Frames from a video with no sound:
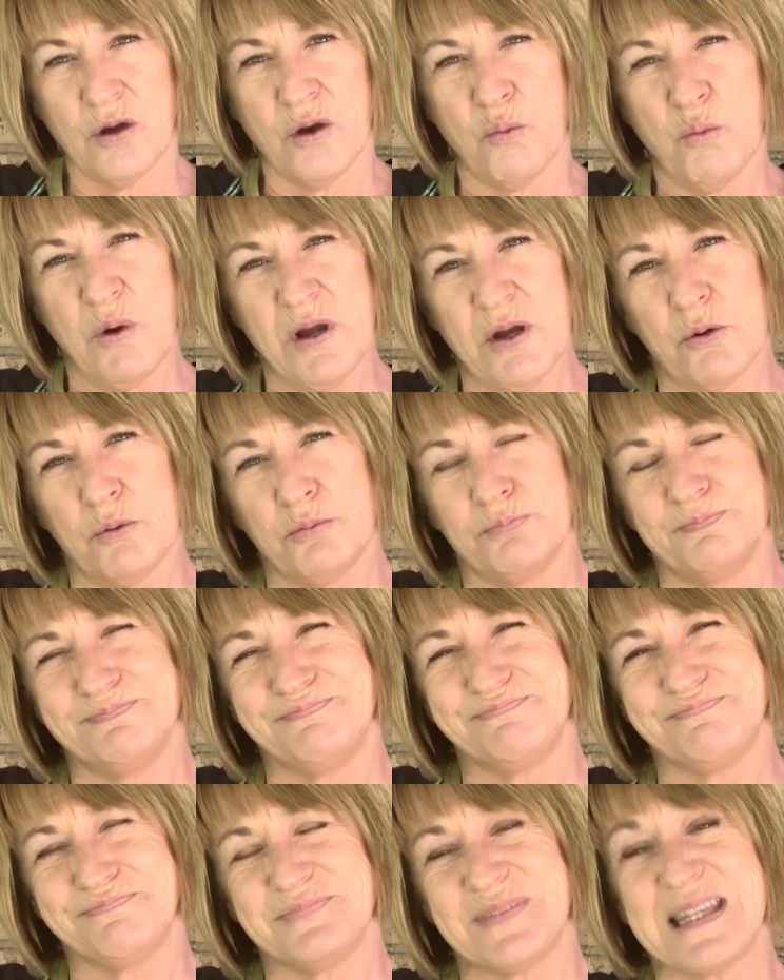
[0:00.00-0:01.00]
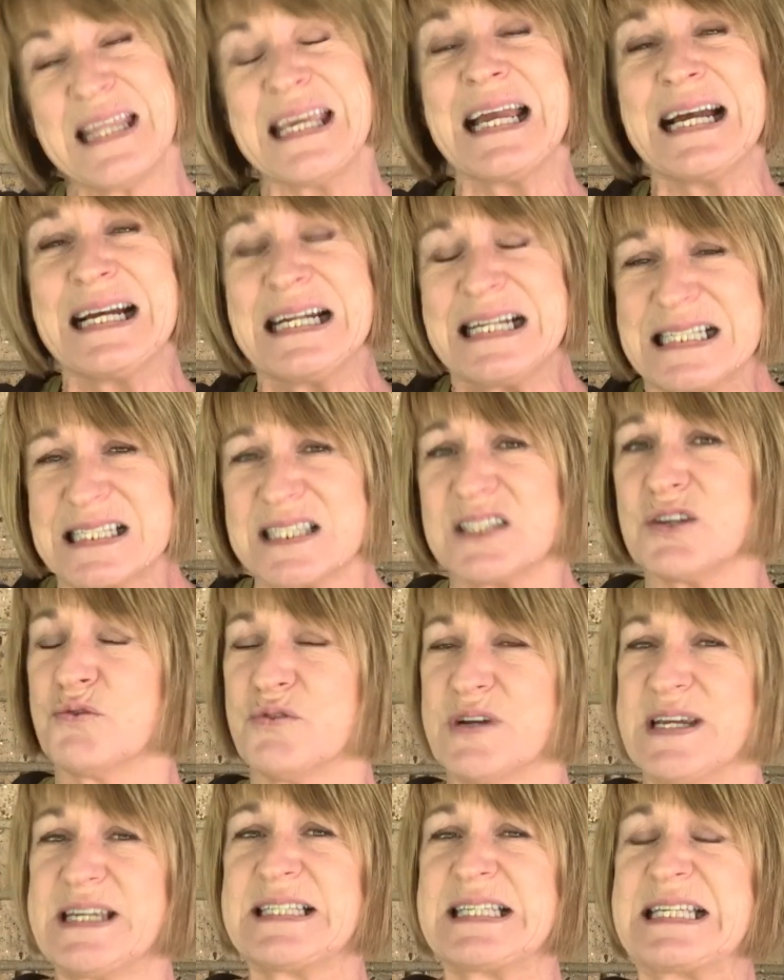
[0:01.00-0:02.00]
Well, the answer
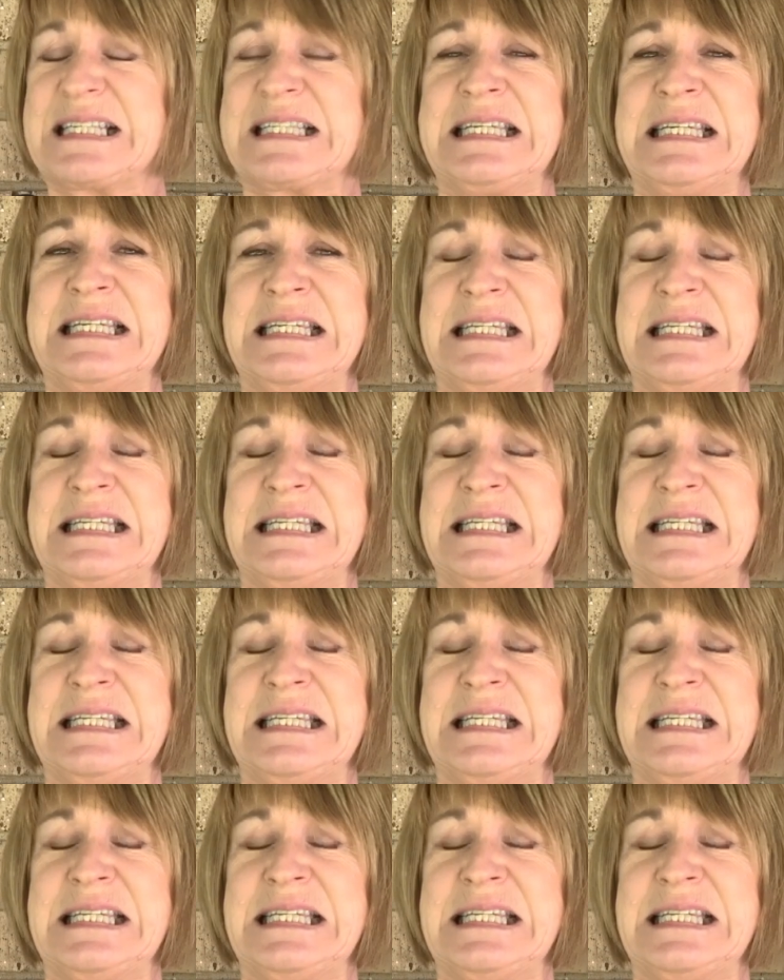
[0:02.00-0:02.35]
is it's